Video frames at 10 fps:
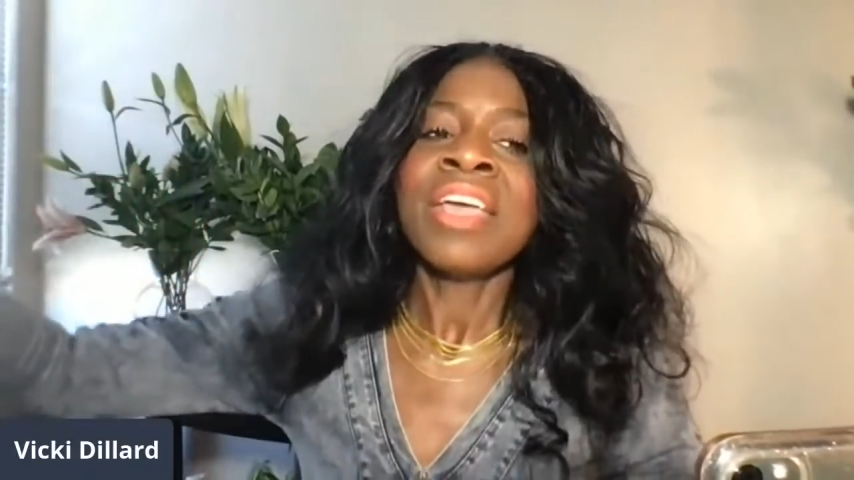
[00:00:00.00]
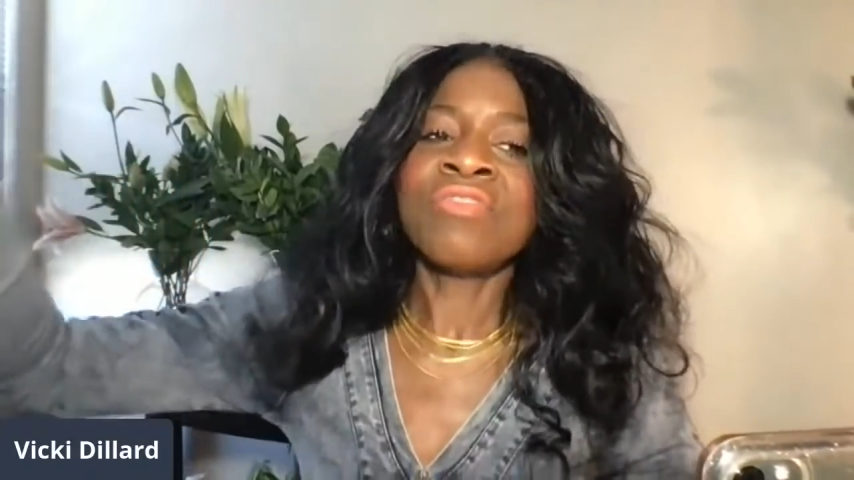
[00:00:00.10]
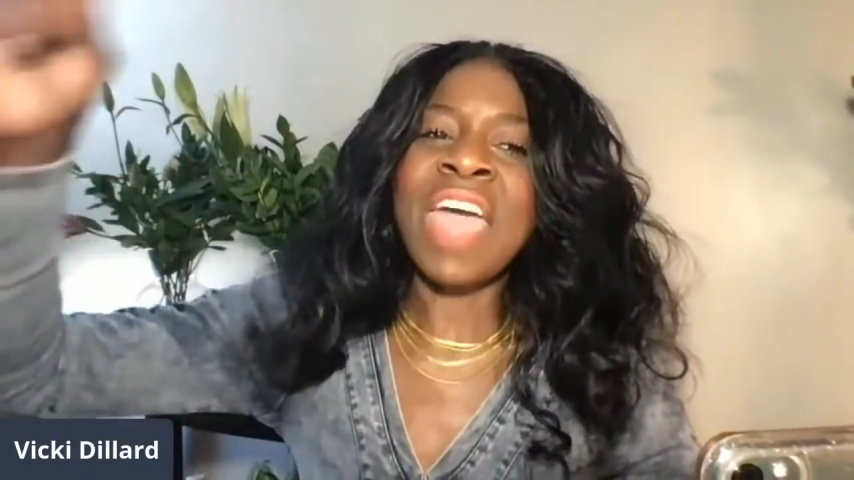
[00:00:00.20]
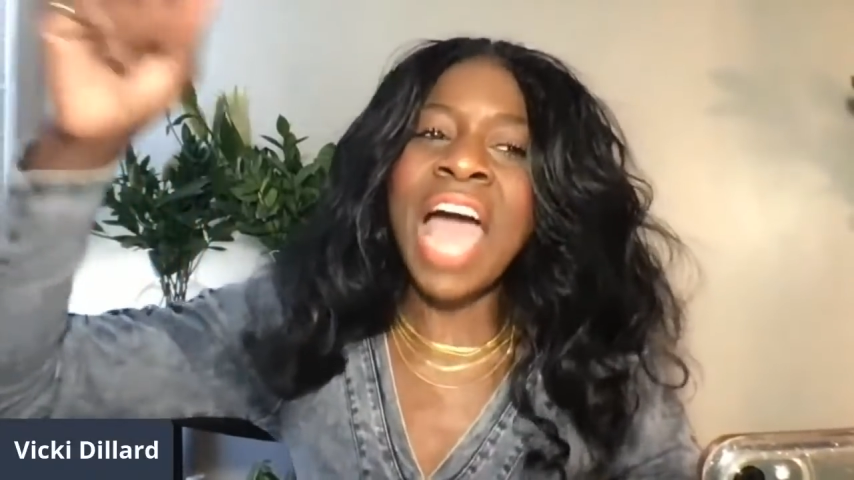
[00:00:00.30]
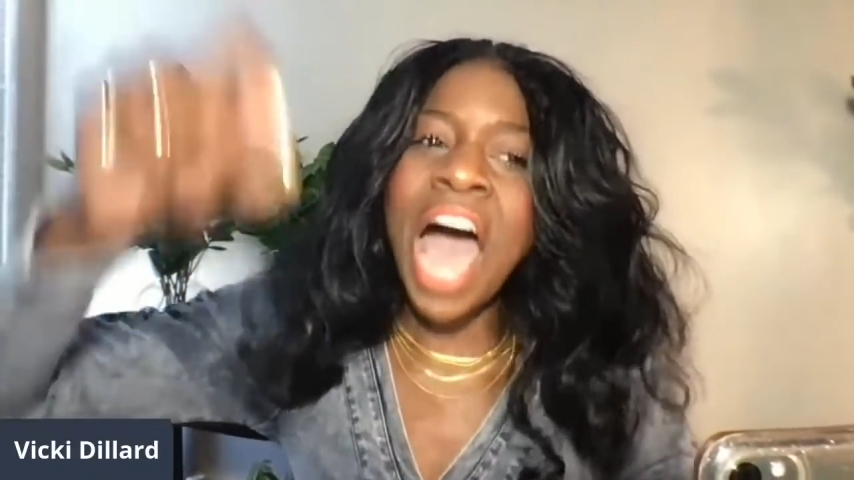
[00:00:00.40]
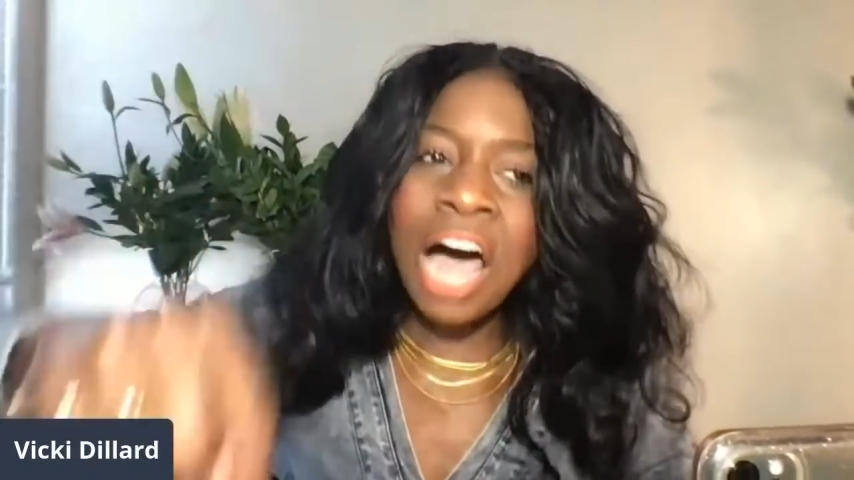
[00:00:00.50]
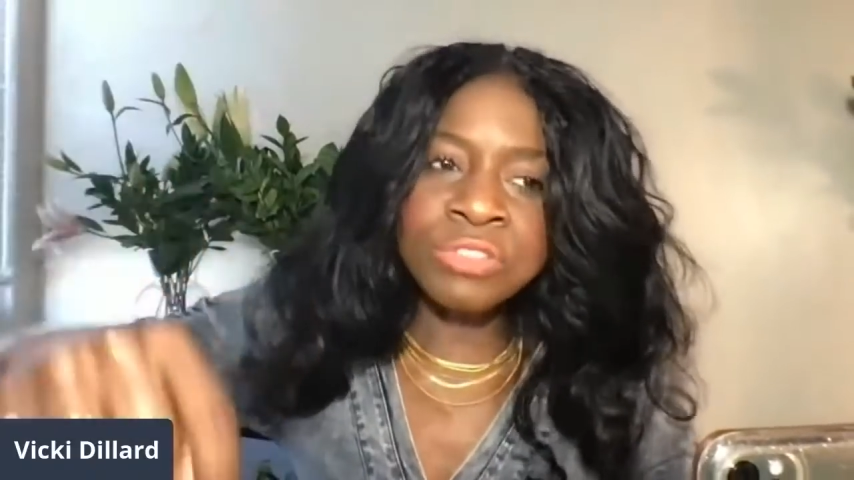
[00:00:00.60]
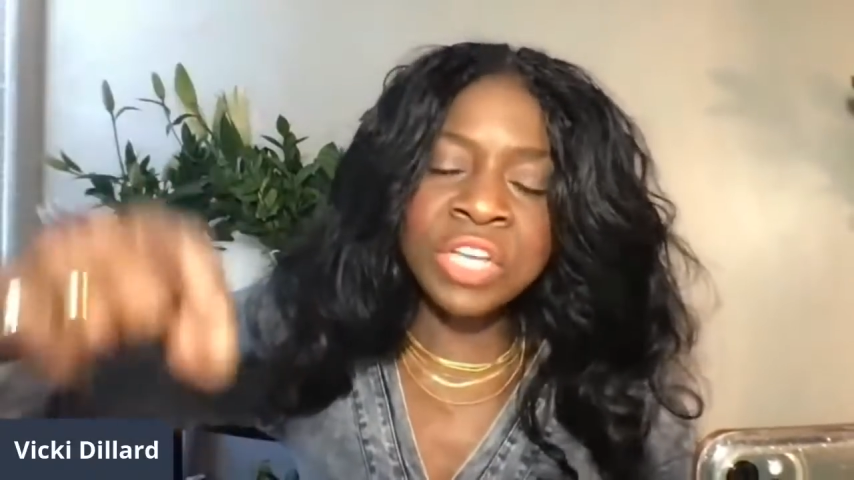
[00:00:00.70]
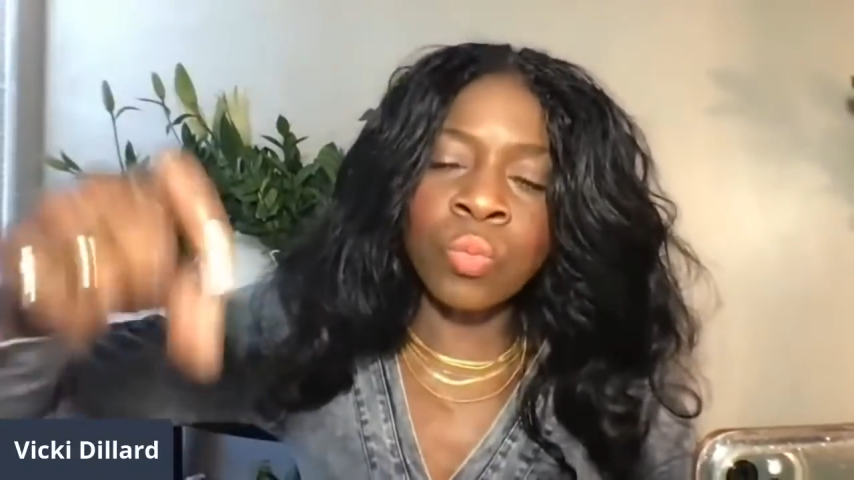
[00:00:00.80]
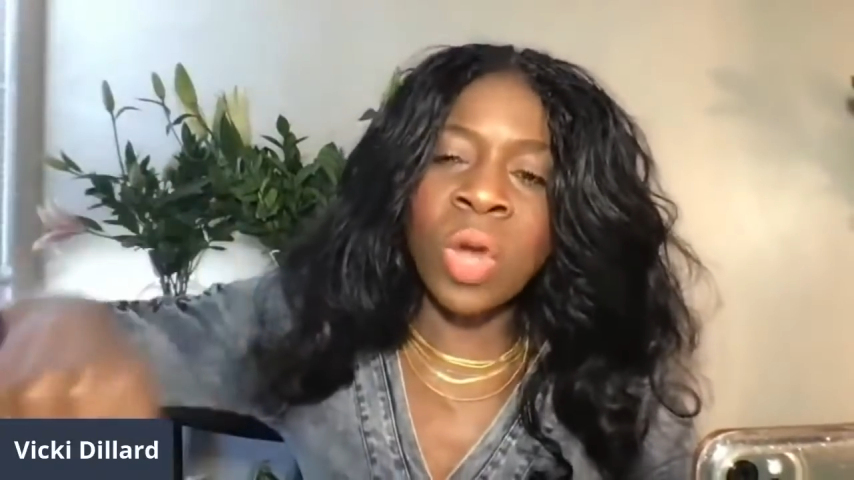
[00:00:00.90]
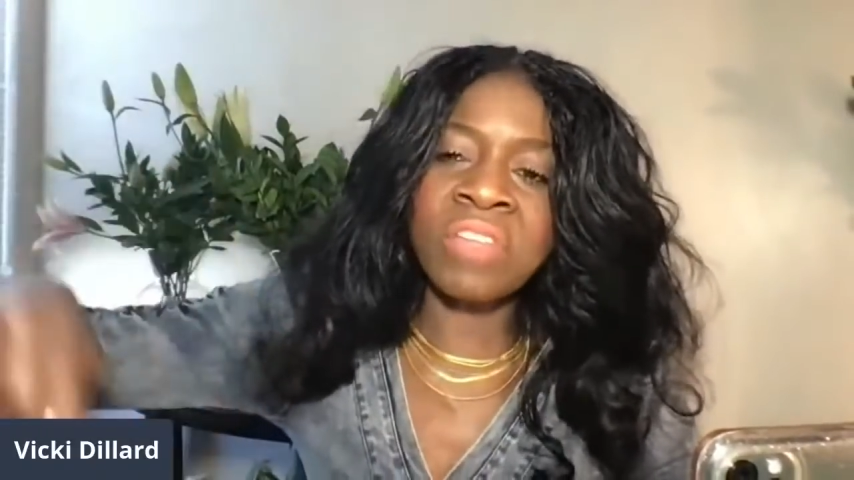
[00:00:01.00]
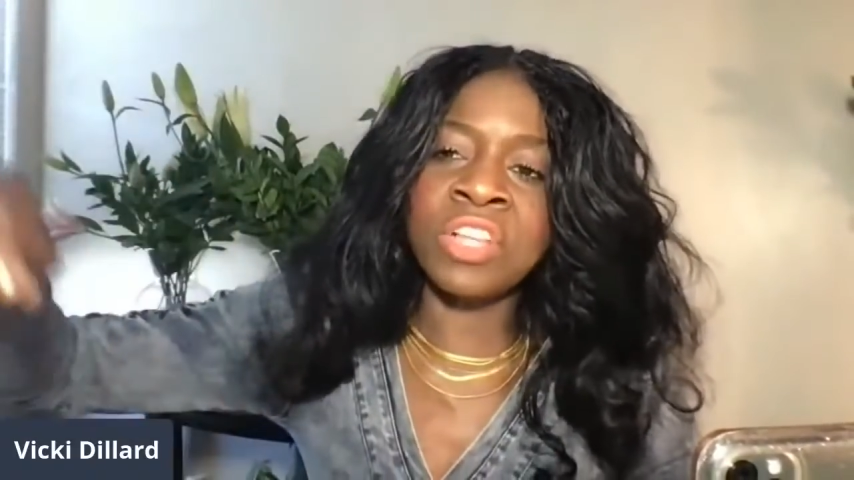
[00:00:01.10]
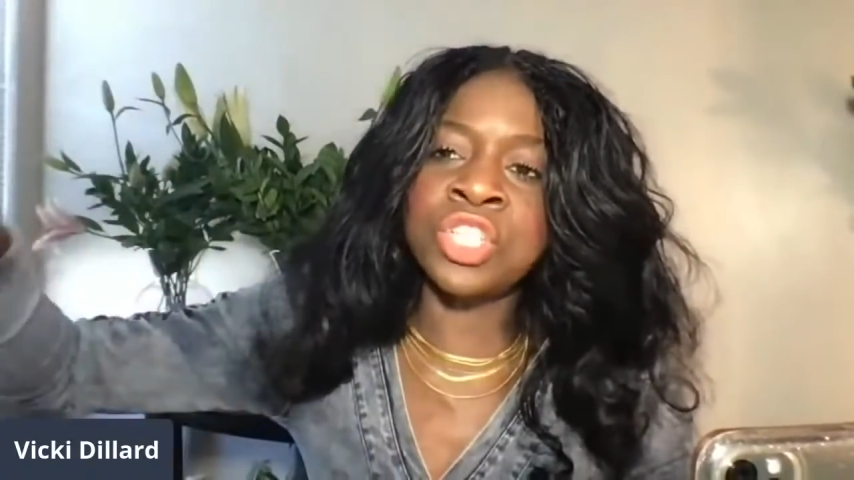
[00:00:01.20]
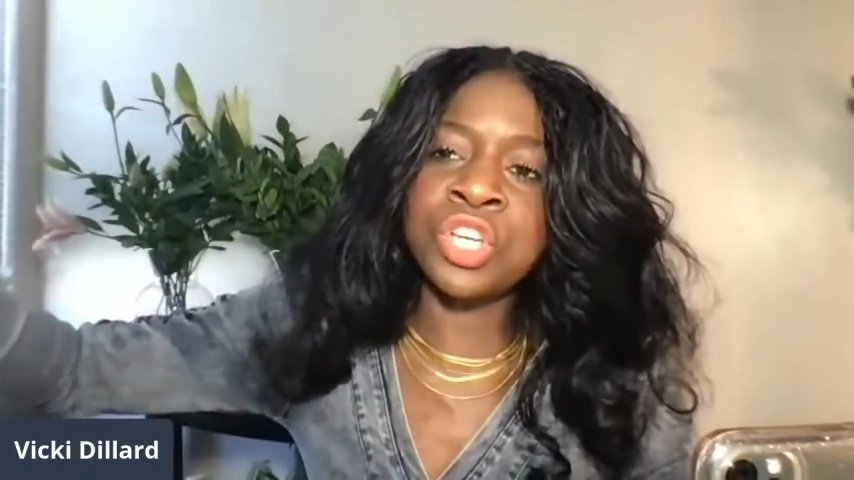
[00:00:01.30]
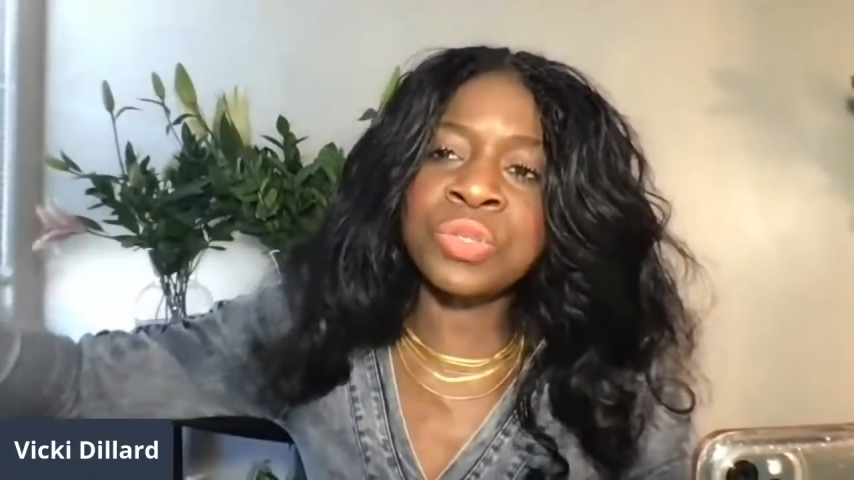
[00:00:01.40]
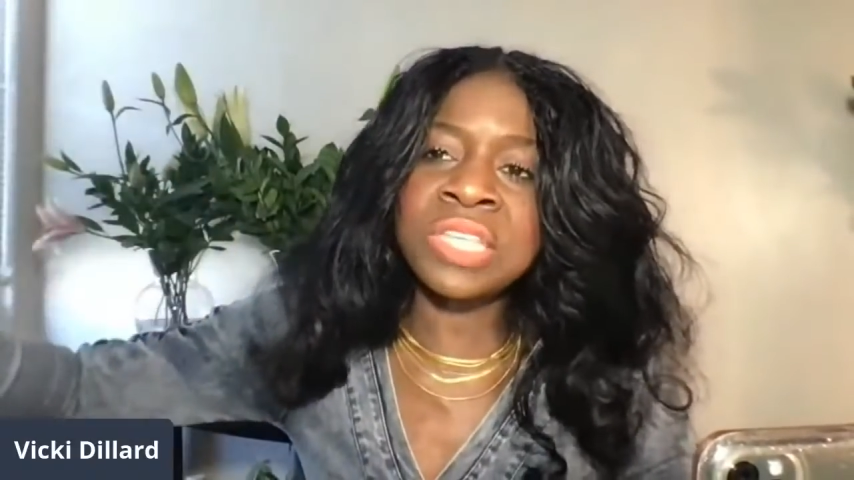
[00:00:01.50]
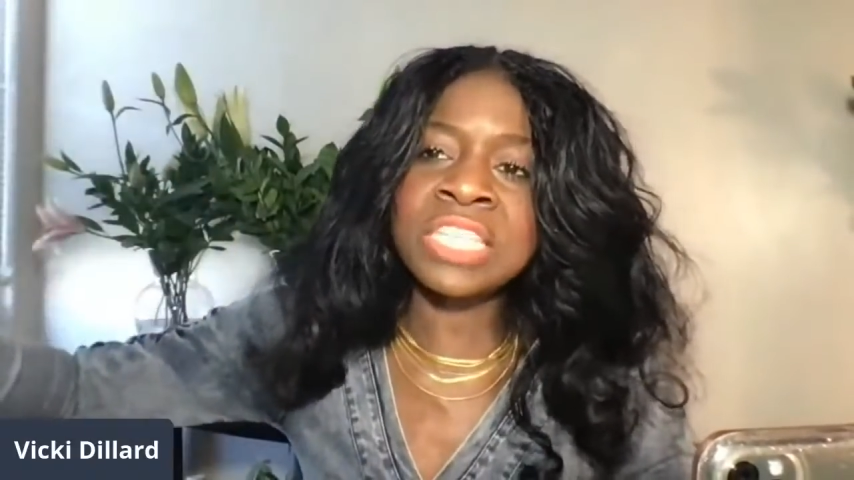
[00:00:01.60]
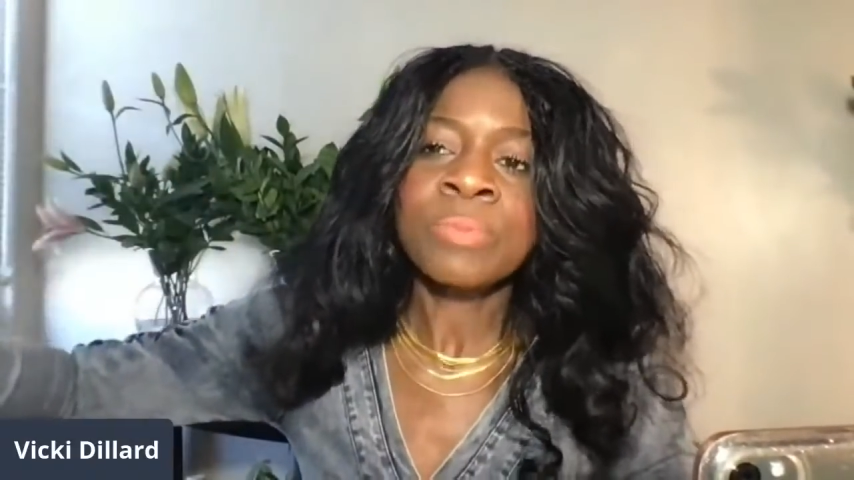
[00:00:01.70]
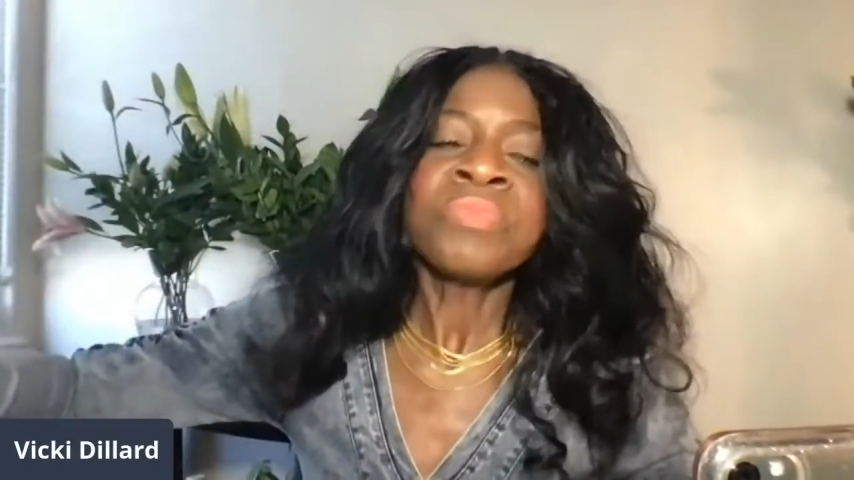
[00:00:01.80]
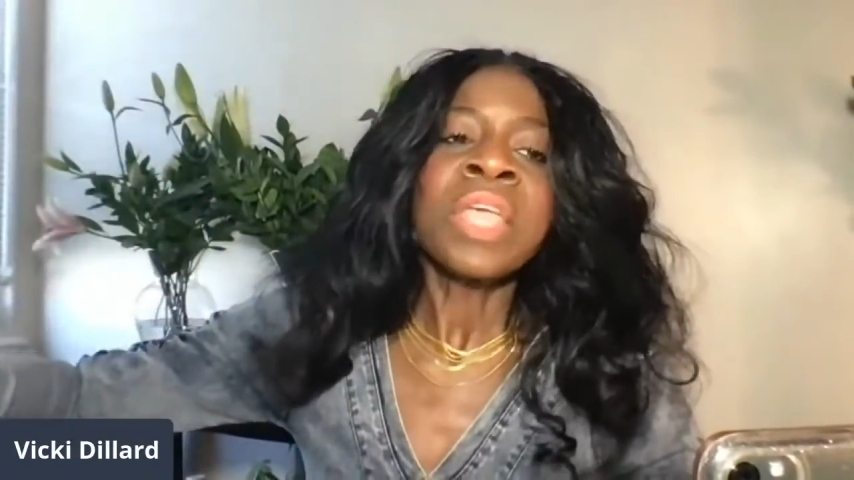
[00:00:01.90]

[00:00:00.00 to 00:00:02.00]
They halted one of the juices